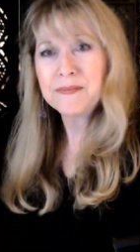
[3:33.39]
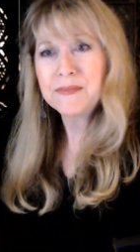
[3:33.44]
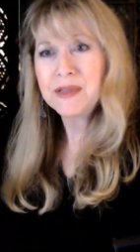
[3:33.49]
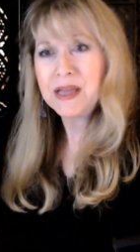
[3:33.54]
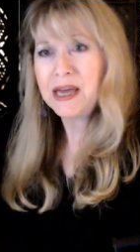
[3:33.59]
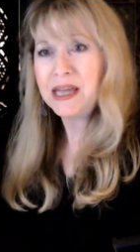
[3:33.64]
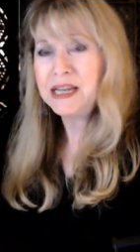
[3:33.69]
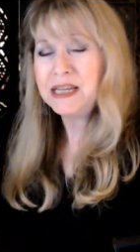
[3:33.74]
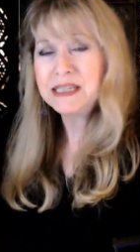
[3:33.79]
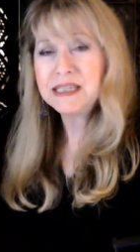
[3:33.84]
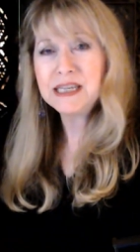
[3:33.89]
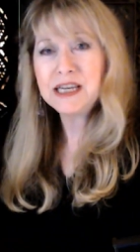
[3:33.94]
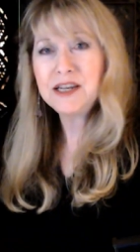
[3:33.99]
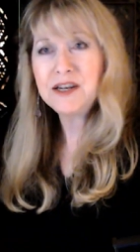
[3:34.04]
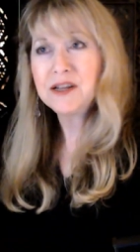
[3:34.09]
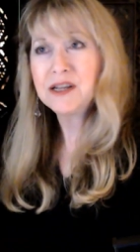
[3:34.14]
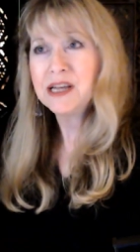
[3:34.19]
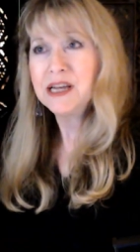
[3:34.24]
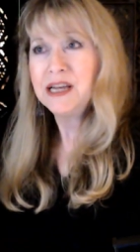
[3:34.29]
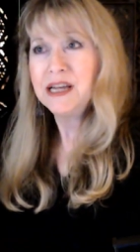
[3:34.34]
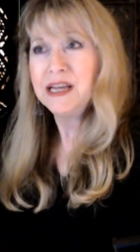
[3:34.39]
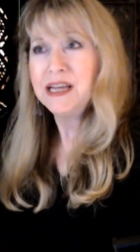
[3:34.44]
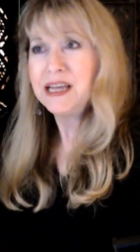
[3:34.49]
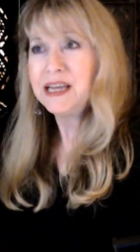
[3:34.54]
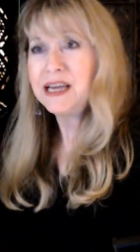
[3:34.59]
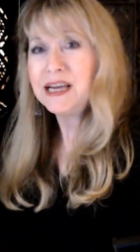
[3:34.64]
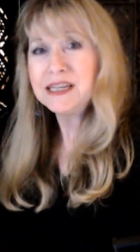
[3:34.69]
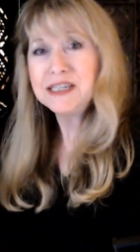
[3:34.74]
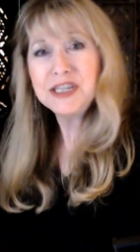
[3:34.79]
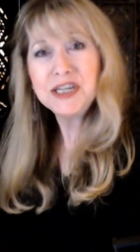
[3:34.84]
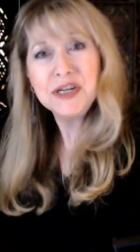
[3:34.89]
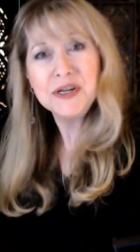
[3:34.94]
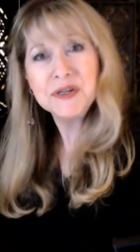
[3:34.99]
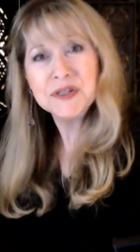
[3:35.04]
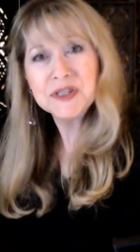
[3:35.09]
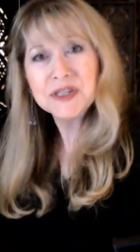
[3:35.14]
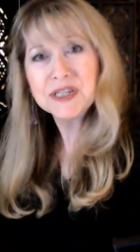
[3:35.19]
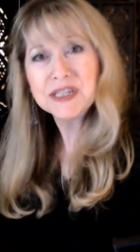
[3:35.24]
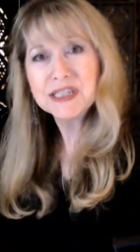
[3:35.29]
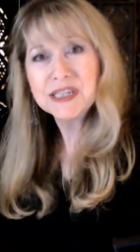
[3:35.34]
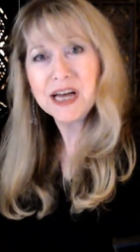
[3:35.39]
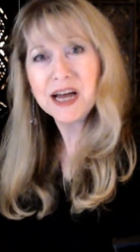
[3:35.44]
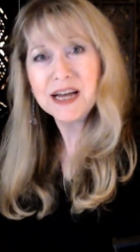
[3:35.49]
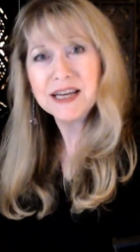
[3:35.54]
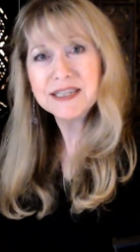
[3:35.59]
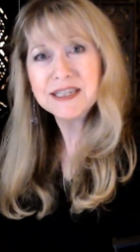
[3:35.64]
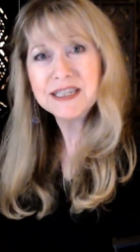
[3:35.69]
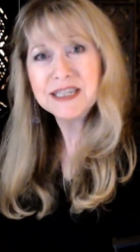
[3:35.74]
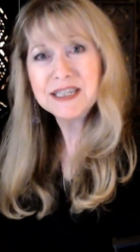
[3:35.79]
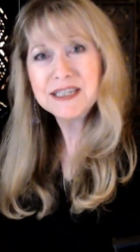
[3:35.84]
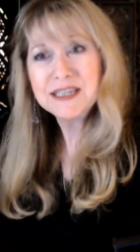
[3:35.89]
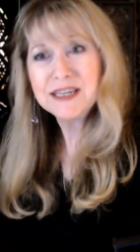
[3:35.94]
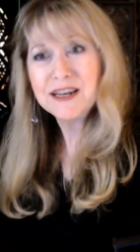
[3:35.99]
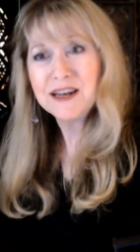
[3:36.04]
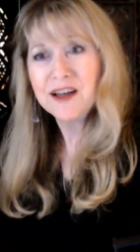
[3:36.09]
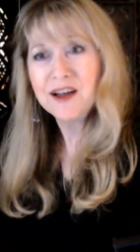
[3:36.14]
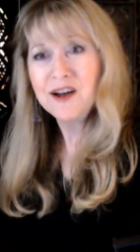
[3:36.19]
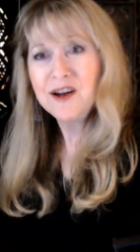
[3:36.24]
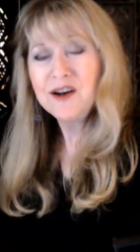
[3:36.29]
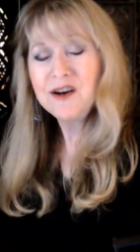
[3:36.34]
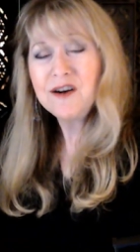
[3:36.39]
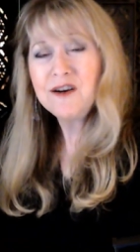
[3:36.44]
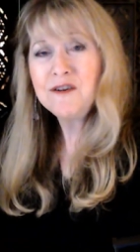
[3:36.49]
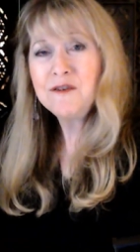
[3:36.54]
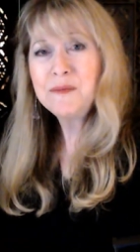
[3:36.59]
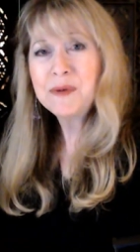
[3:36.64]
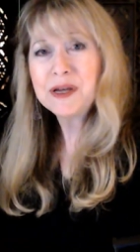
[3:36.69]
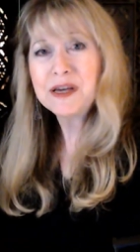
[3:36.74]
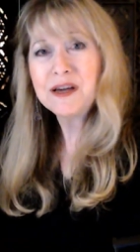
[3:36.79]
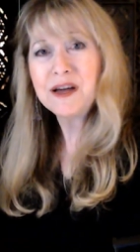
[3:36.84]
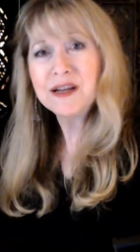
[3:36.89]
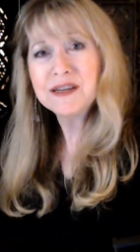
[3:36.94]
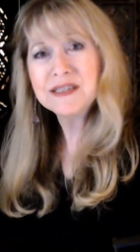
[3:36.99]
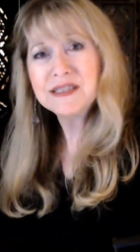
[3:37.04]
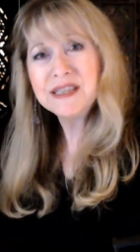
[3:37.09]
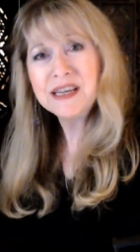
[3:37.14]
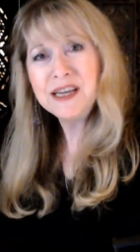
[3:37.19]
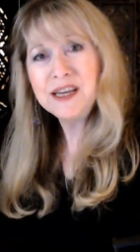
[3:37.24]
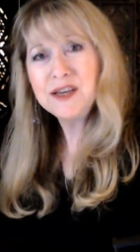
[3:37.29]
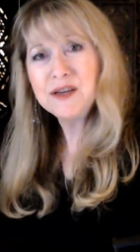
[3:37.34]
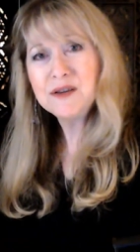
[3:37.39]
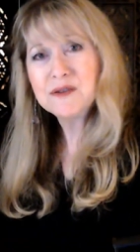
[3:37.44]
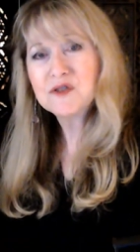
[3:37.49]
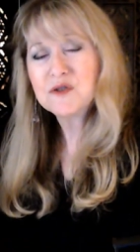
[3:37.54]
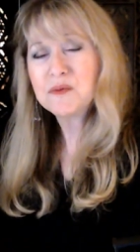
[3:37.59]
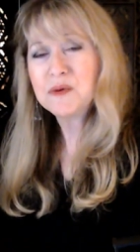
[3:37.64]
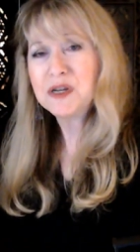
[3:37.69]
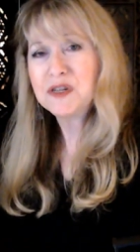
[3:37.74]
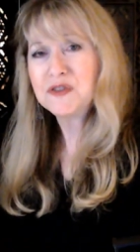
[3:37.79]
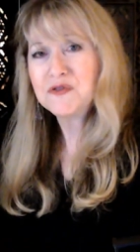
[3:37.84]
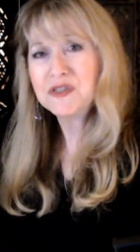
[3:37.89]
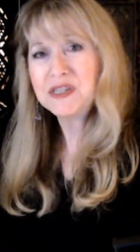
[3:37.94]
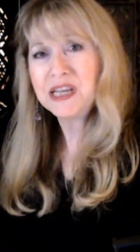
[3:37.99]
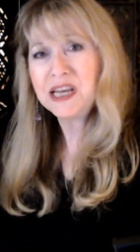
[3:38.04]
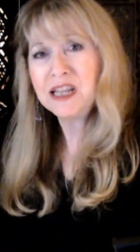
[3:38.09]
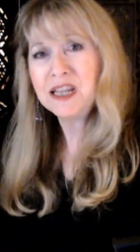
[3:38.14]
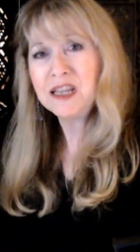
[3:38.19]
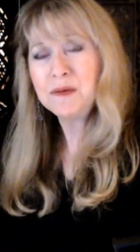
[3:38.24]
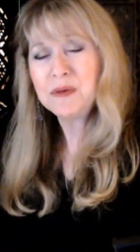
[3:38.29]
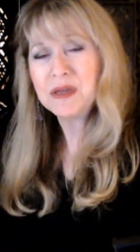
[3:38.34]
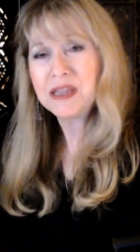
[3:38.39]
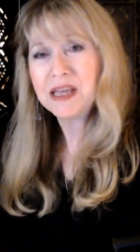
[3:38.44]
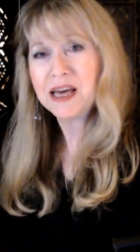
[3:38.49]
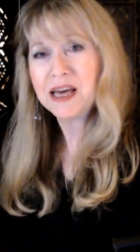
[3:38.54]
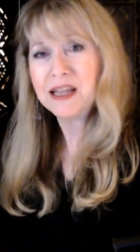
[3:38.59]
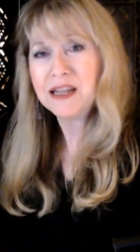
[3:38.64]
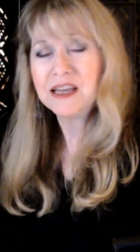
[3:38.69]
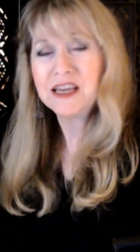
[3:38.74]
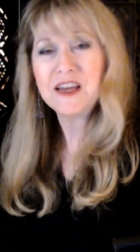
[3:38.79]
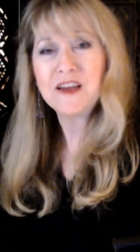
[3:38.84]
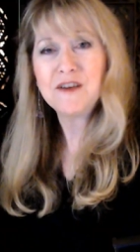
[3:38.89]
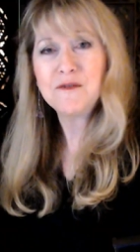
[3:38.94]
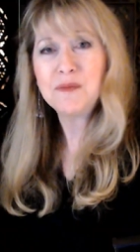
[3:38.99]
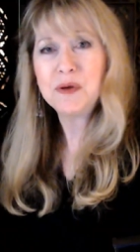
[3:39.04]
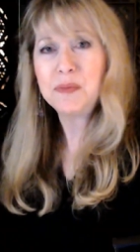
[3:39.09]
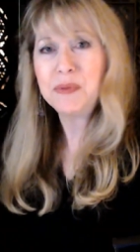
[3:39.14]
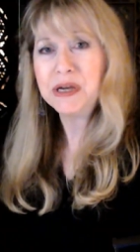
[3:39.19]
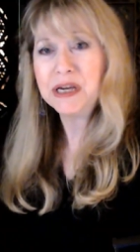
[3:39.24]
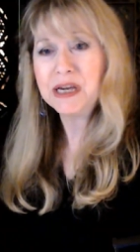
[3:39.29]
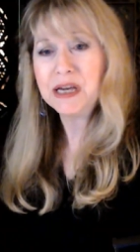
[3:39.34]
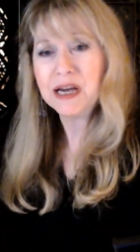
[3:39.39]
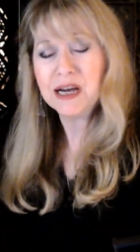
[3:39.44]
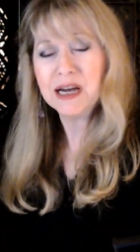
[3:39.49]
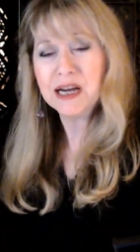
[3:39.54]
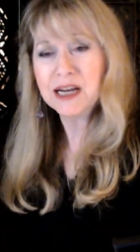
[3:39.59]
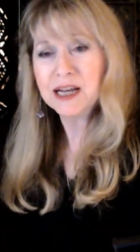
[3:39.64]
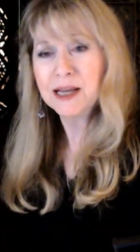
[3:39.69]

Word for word: And he said, he got tears in his eyes. And he said, oh my gosh, thank you so much for telling me that. And he gave me a big hug.